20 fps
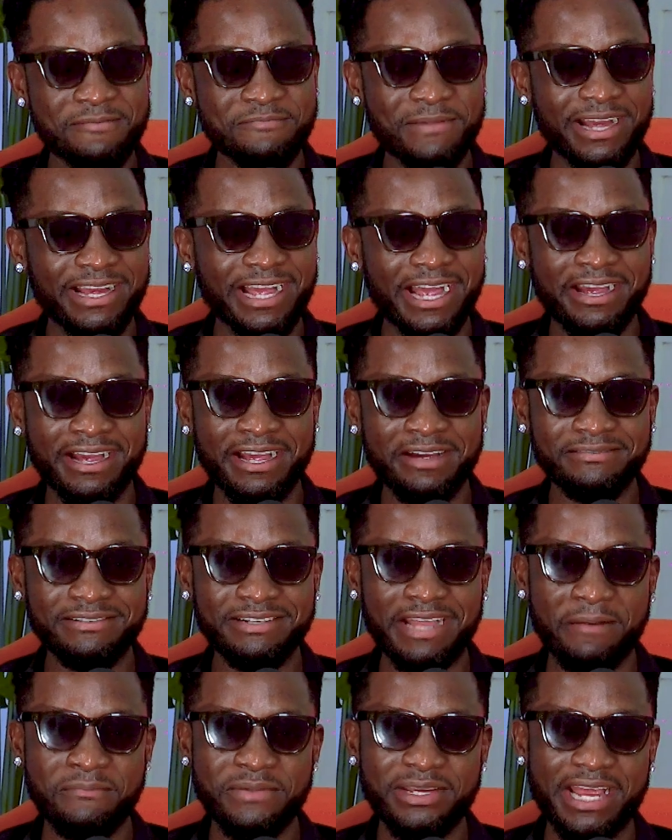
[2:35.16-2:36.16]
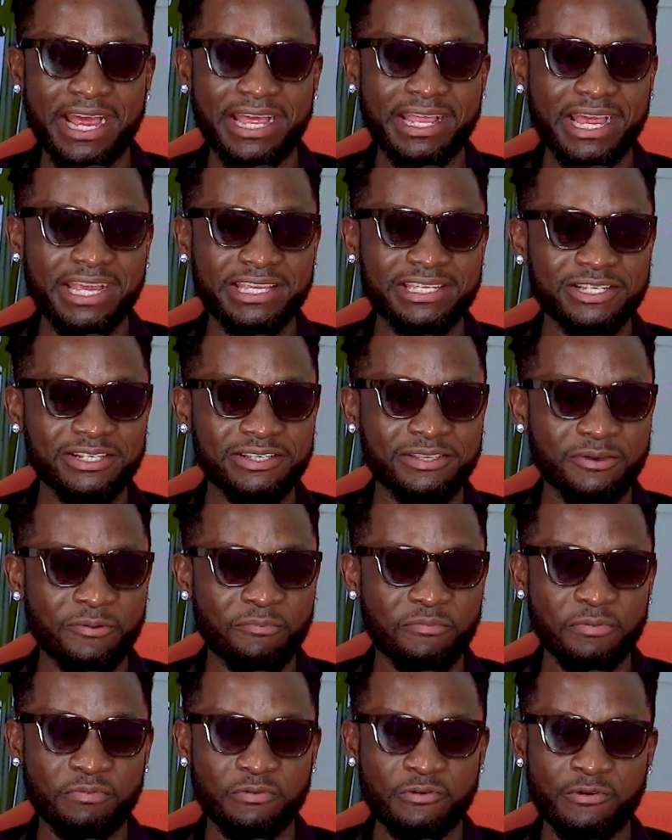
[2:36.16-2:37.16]
I haven't. I mean, I just thought
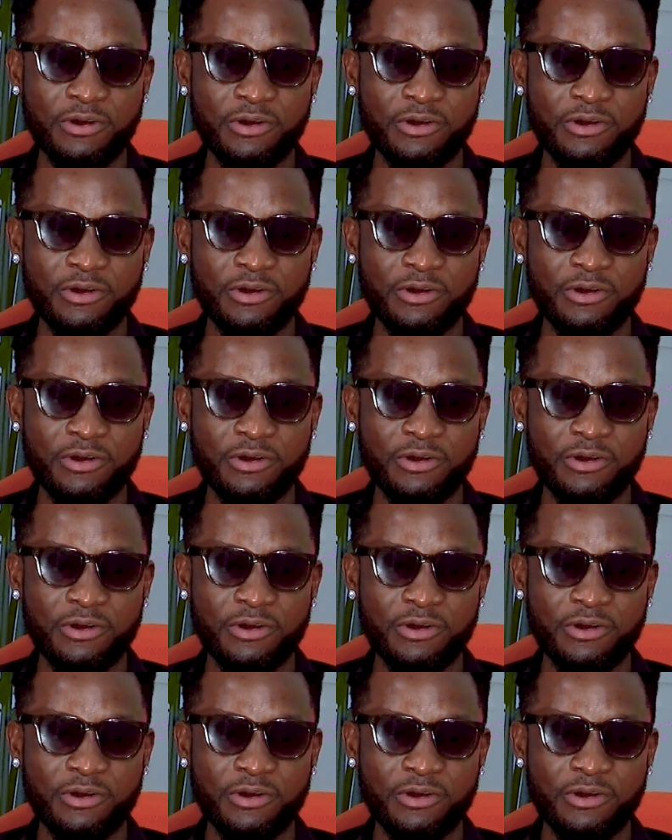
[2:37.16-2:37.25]
people